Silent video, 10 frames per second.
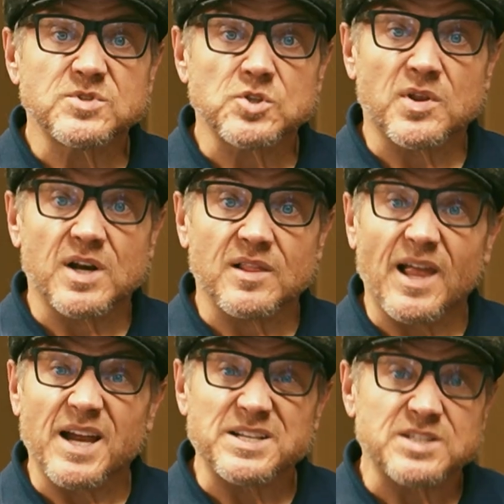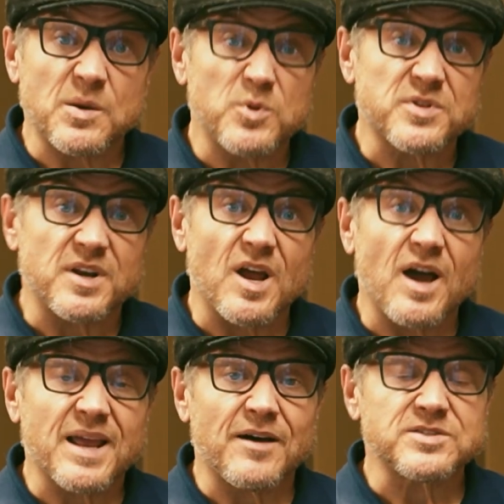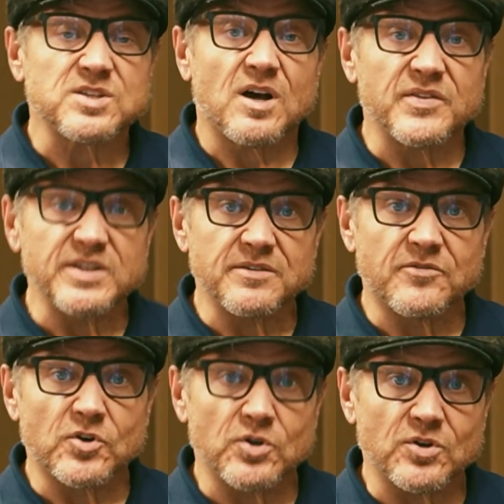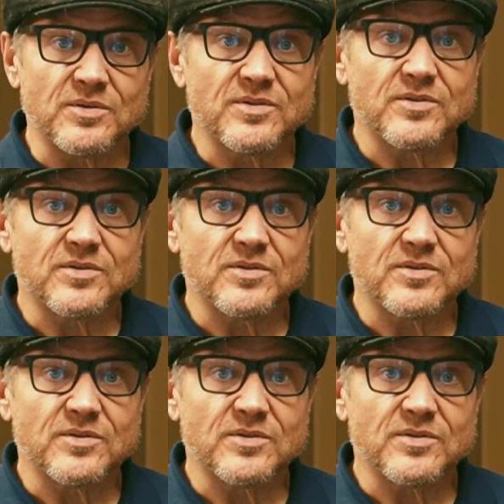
so that it lines up with the knockouts on the inverter.